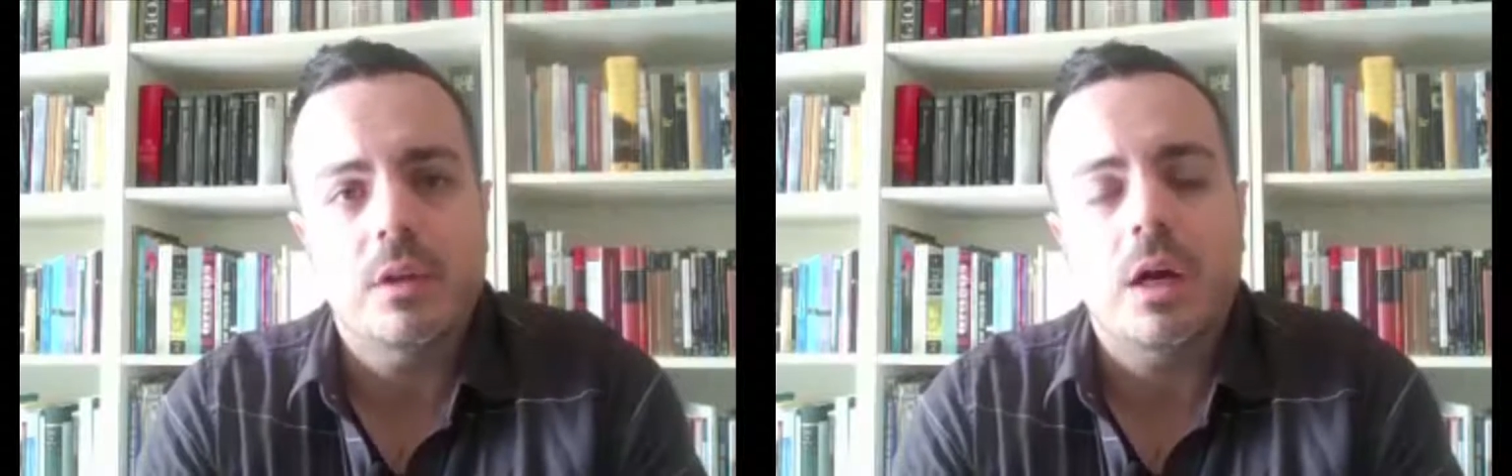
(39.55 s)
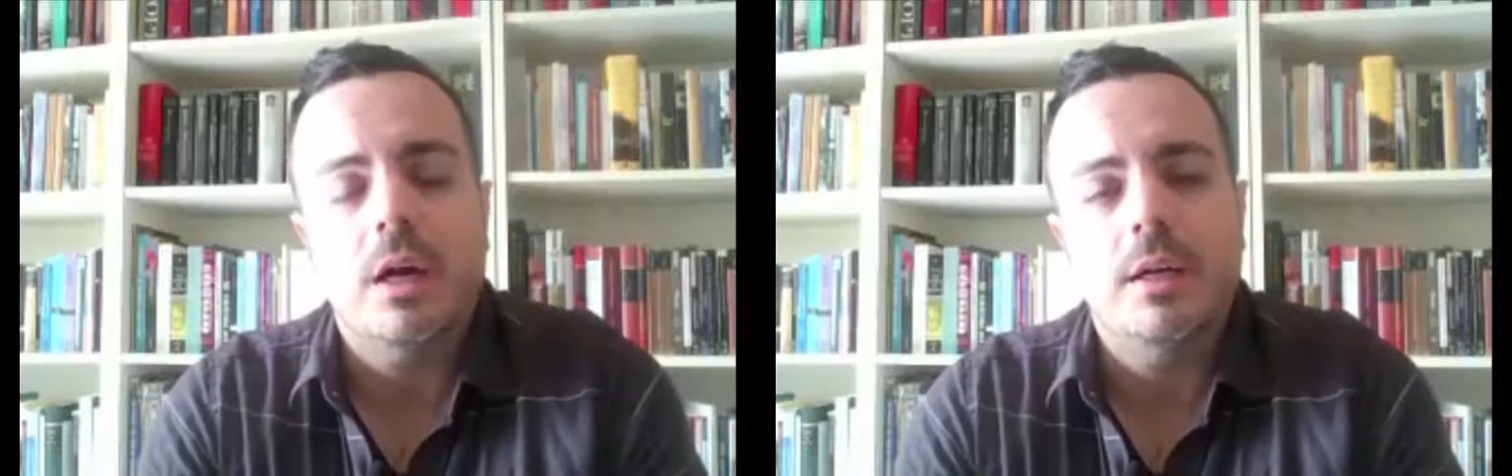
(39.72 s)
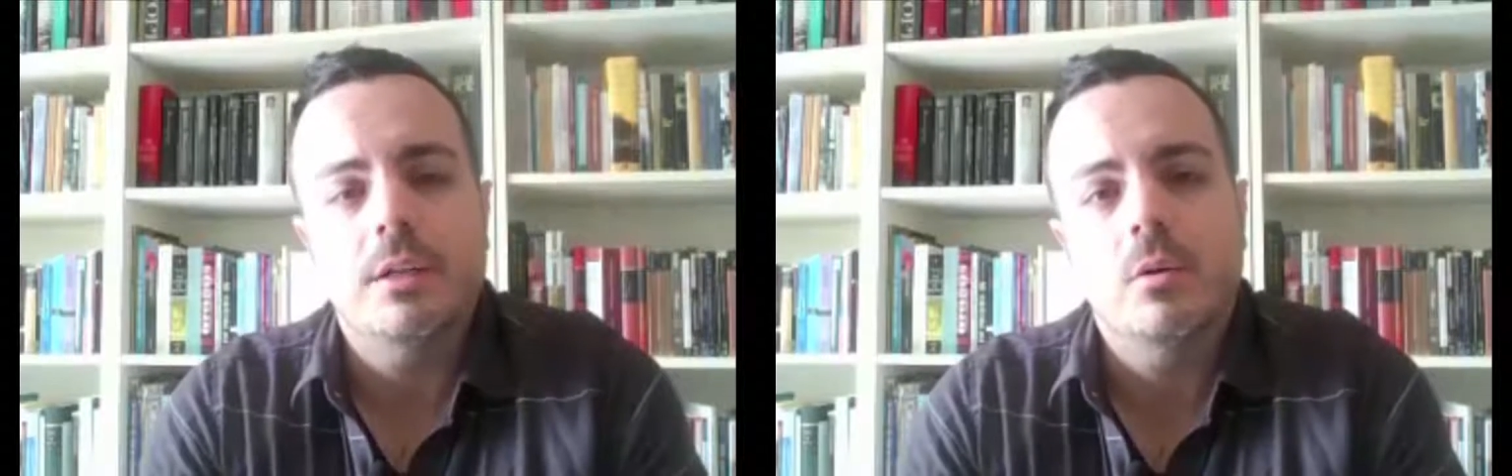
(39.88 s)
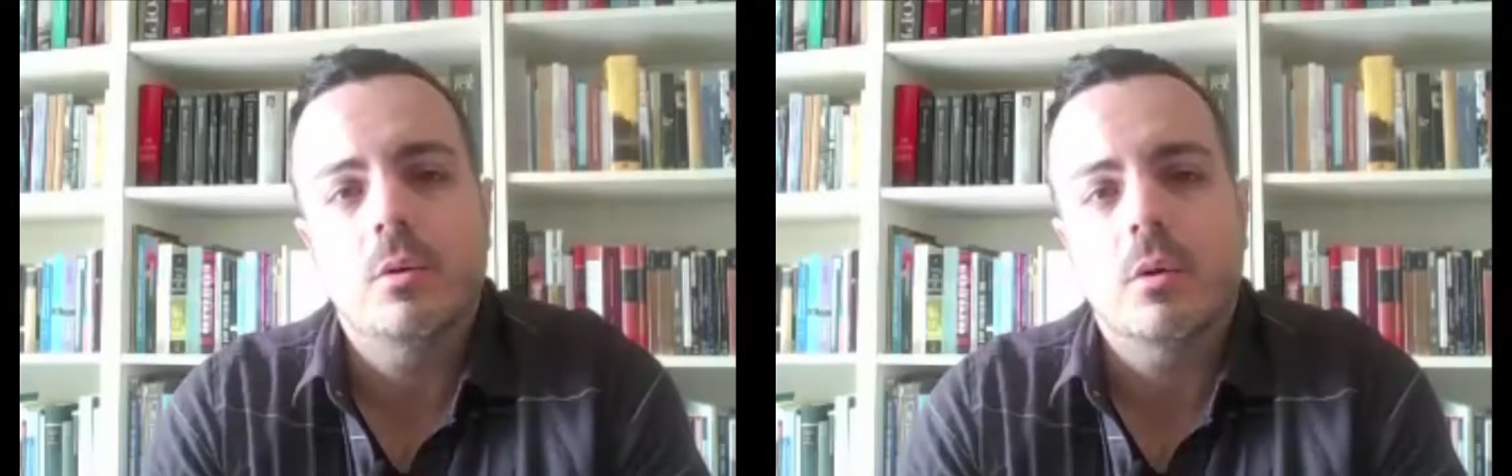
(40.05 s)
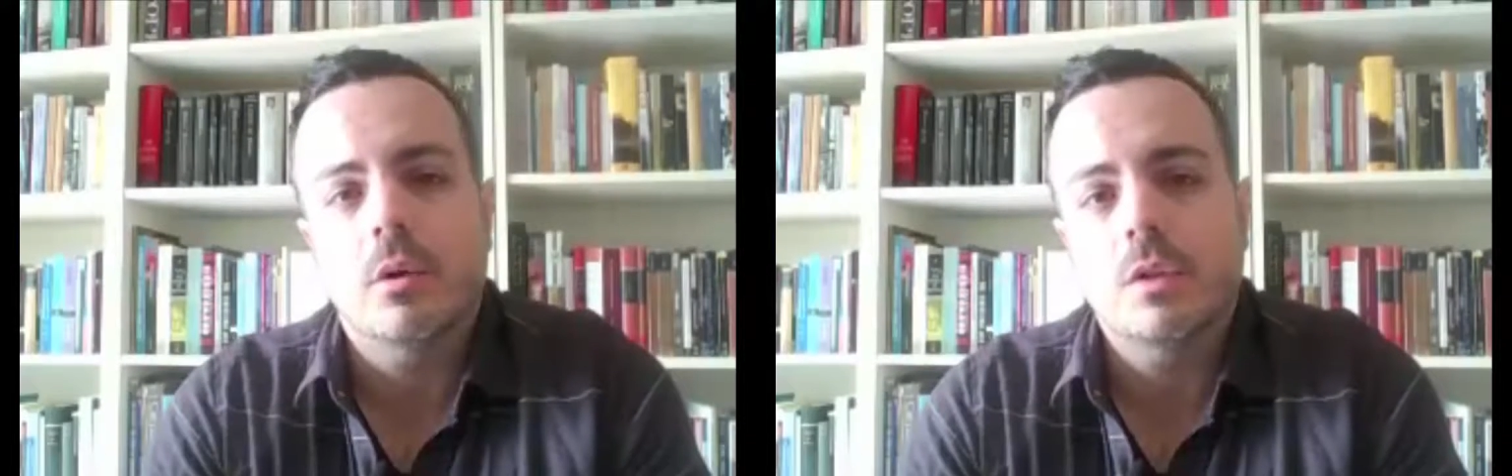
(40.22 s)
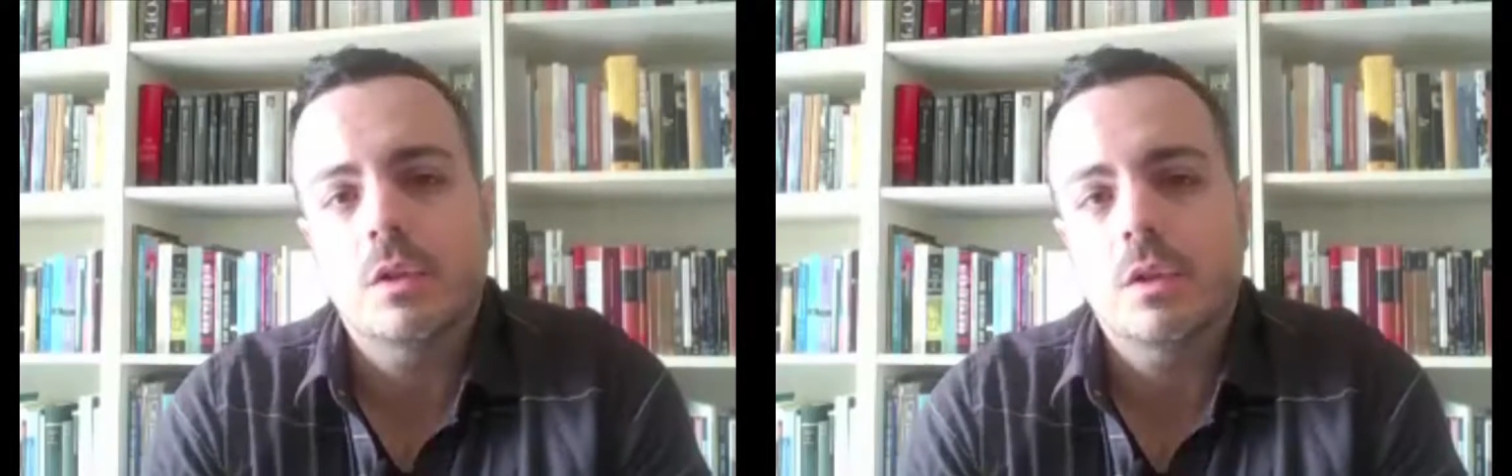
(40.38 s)
eye
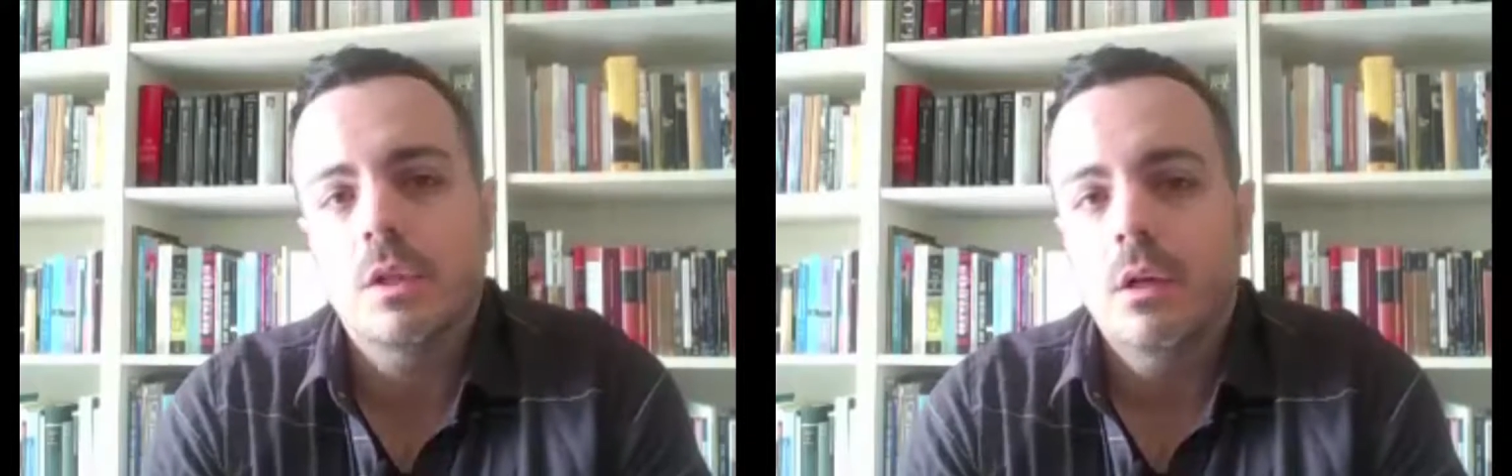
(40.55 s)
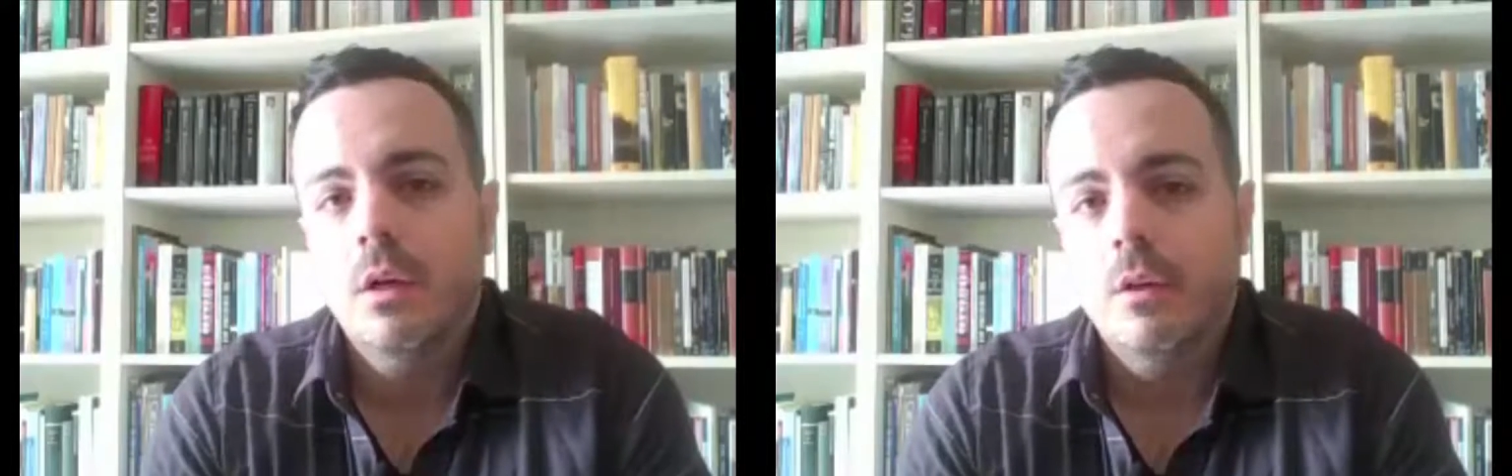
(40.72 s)
towards